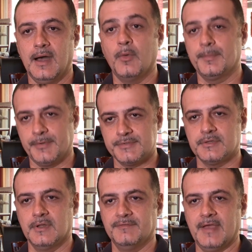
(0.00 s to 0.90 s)
our
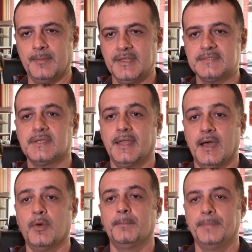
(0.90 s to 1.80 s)
personal families and
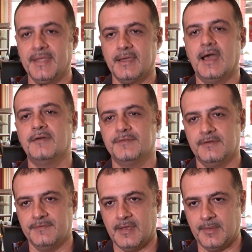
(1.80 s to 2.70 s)
our big
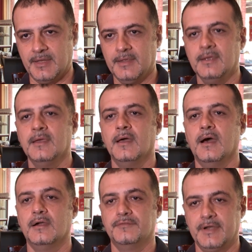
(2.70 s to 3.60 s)
Afrah family
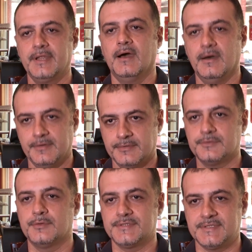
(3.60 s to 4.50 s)
are very honored
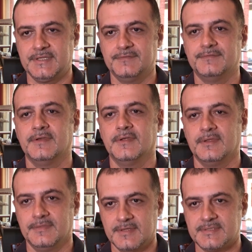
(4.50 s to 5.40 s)
to receive
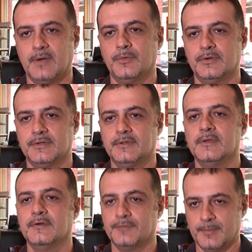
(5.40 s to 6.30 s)
this award
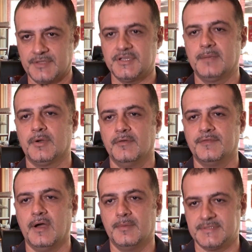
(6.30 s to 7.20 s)
from the Chamber of
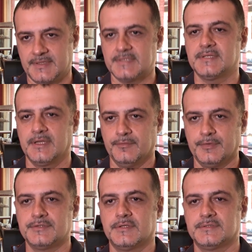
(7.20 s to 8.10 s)
Commerce in the city of
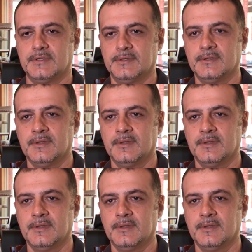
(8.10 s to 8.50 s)
Richardson.